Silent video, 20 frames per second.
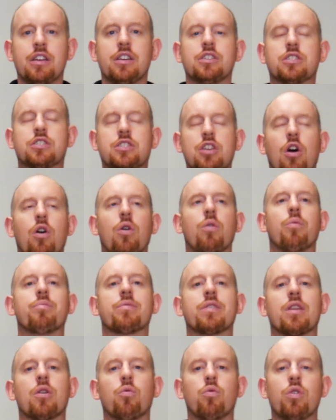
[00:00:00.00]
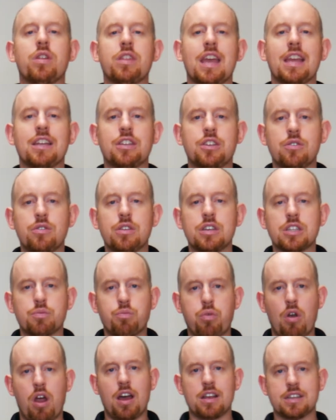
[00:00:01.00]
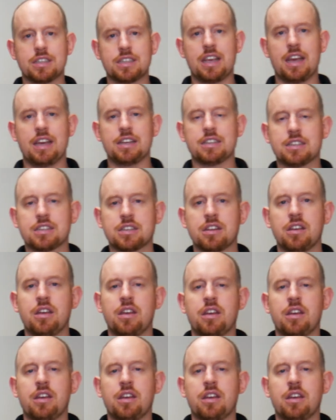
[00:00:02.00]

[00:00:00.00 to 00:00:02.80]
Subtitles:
So when they do this process,